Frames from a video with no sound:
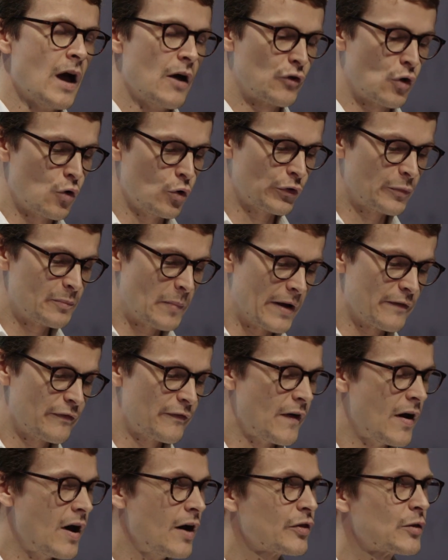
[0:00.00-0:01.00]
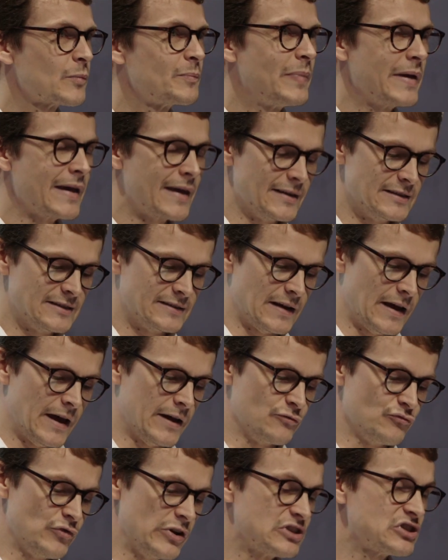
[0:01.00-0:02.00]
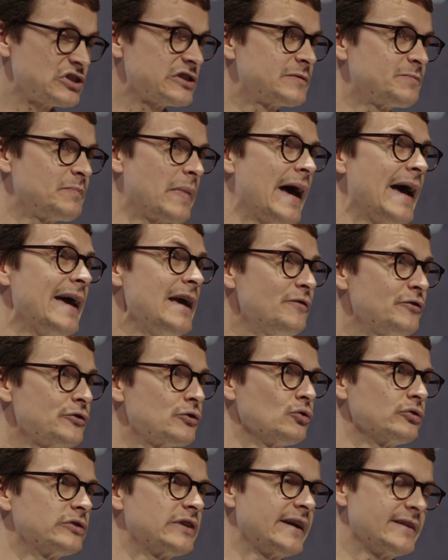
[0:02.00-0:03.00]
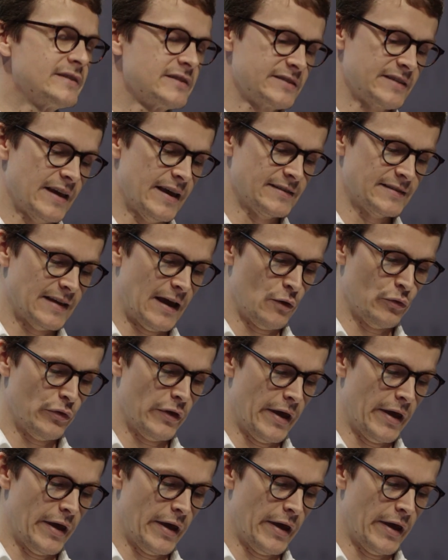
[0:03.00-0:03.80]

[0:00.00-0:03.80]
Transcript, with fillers: Of course, by far the biggest and richest behavioral data sets out